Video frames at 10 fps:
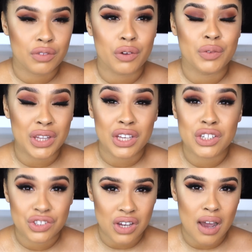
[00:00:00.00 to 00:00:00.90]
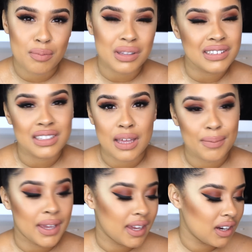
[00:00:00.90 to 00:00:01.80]
a really good job blending them
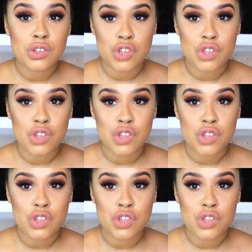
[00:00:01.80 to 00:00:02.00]
in.